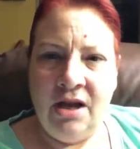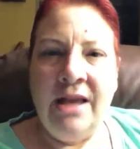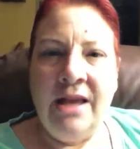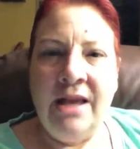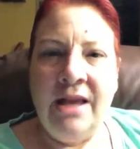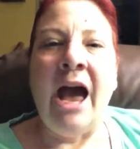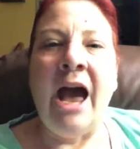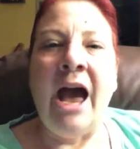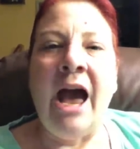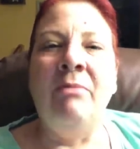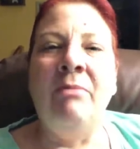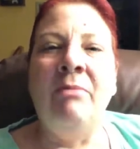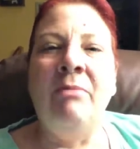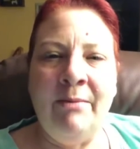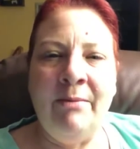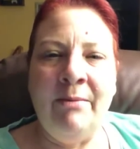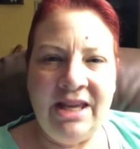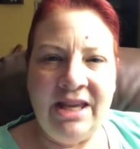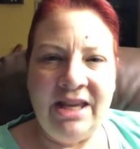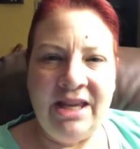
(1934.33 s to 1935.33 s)
Yeah,
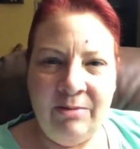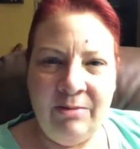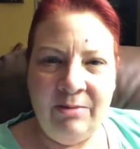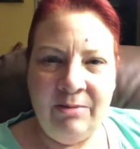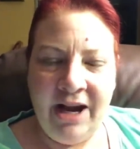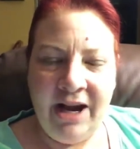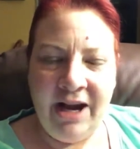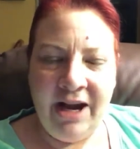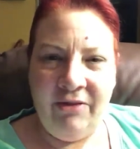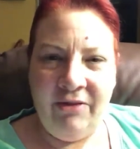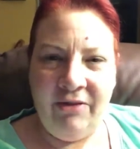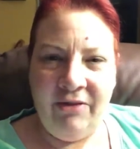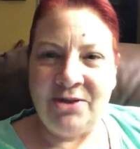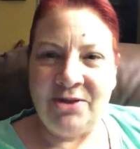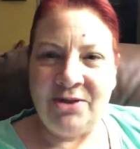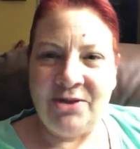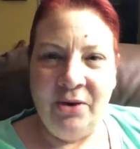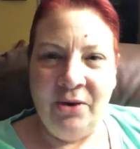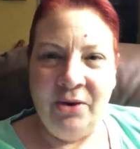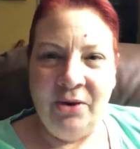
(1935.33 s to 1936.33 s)
mom, the eBayer.
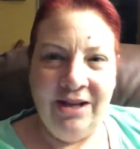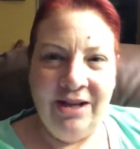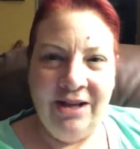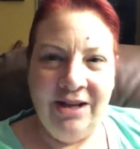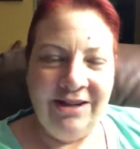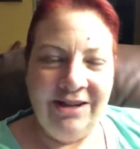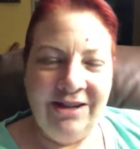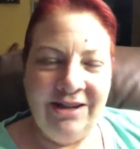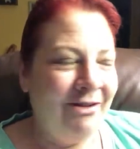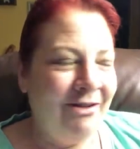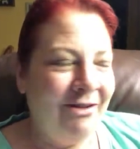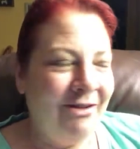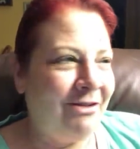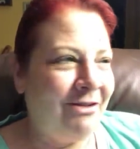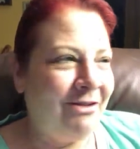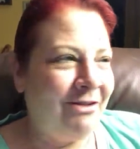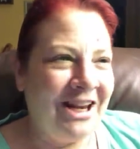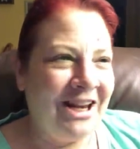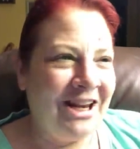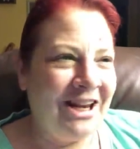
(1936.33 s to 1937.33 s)
That's who it is.
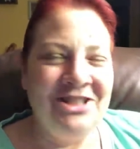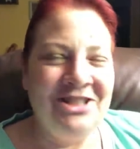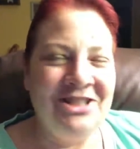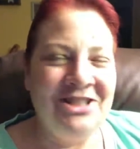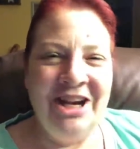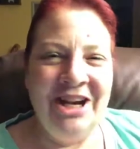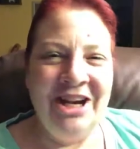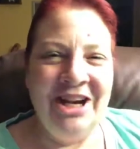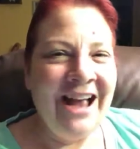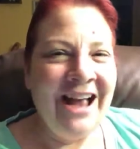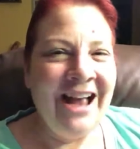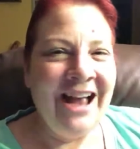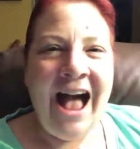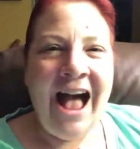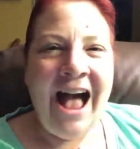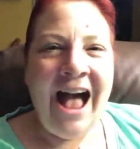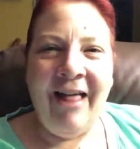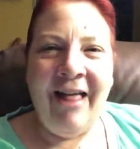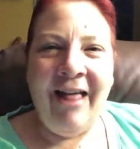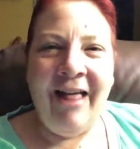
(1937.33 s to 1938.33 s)
Freaking she,
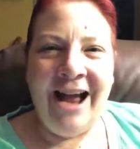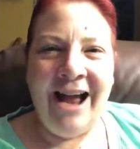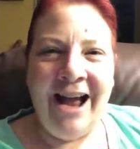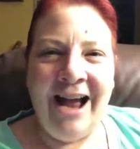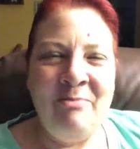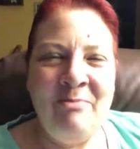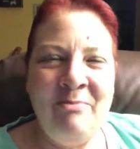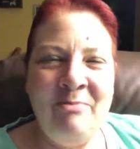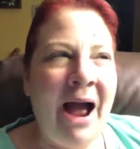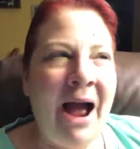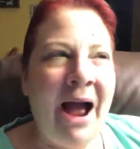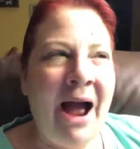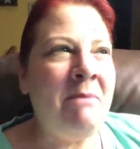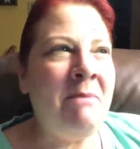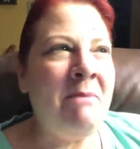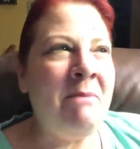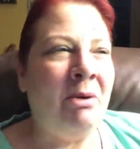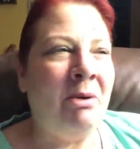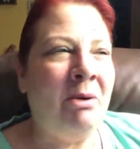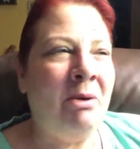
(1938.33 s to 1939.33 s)
like, I, I
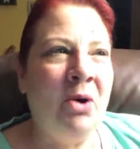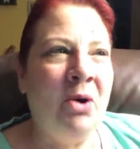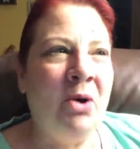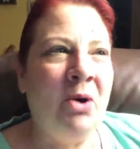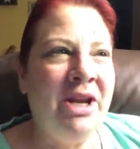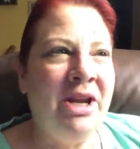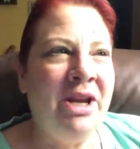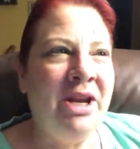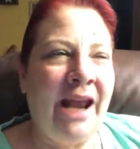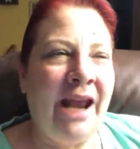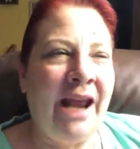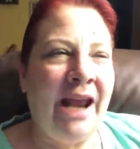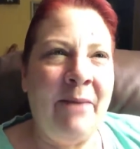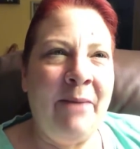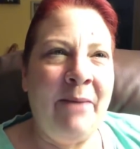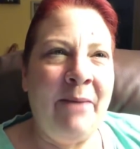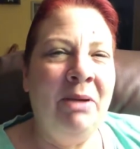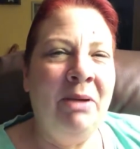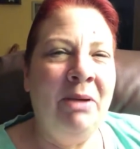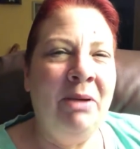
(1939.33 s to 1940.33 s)
remember one weekend I
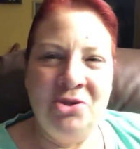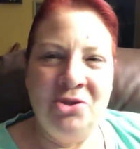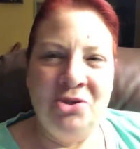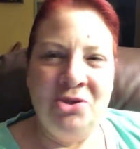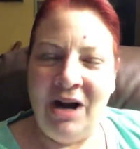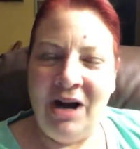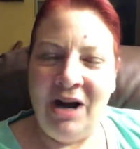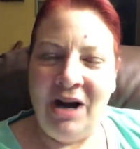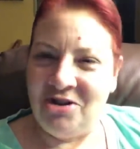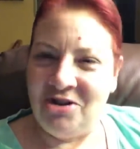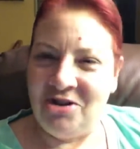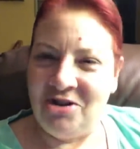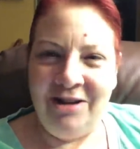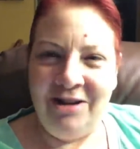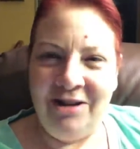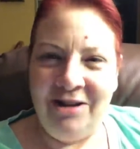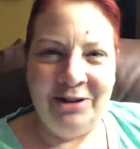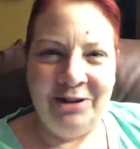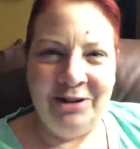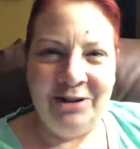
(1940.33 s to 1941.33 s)
binge watched
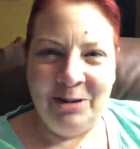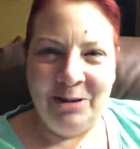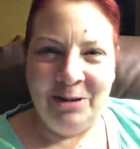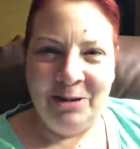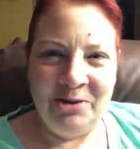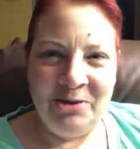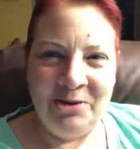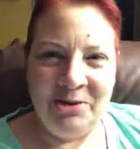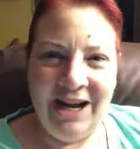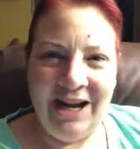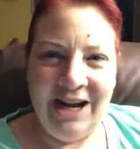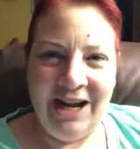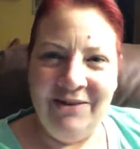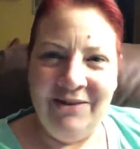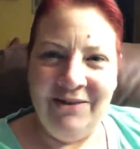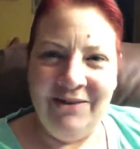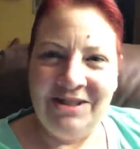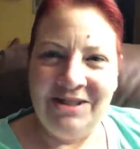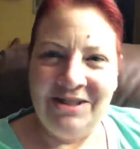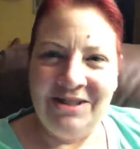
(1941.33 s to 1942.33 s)
all of her dumpster
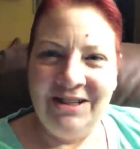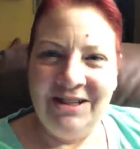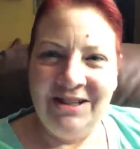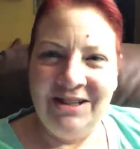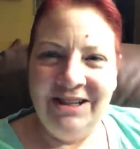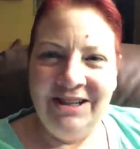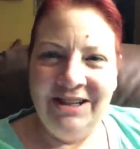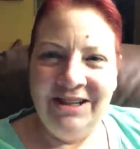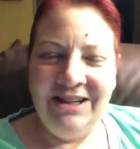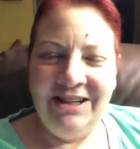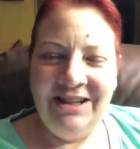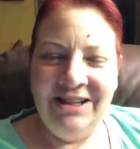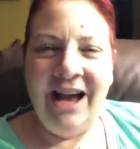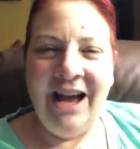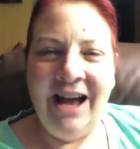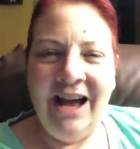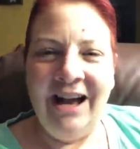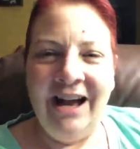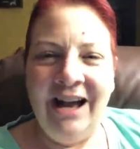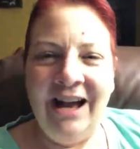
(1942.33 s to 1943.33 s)
dives.
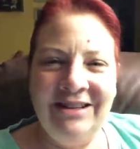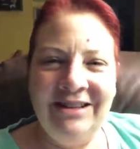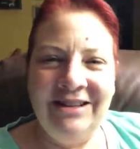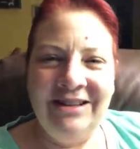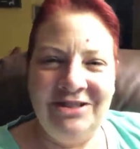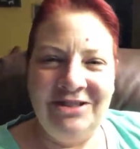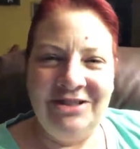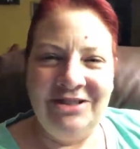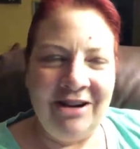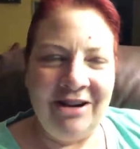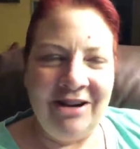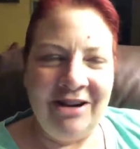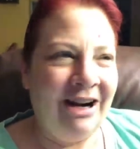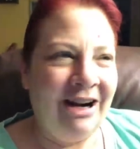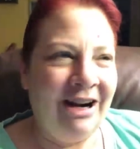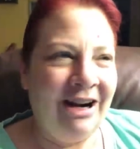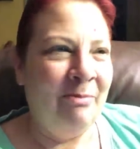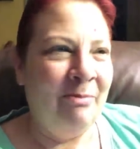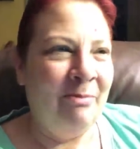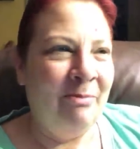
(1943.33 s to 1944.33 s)
Yeah, check her
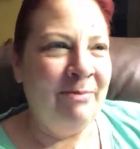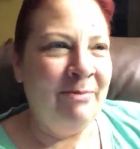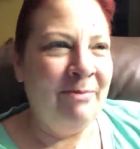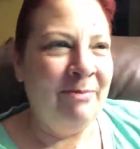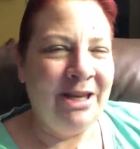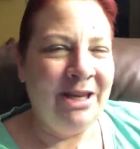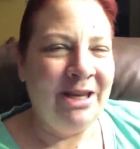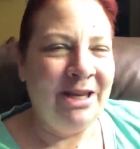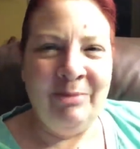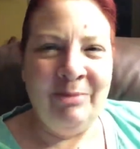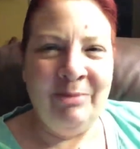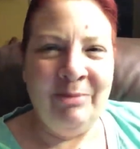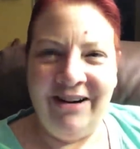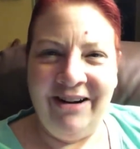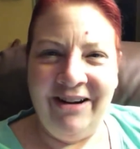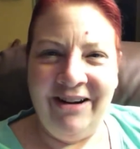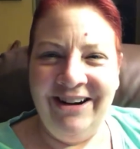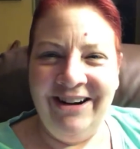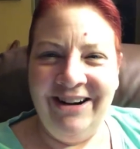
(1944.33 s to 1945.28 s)
out, mom, the eBayer.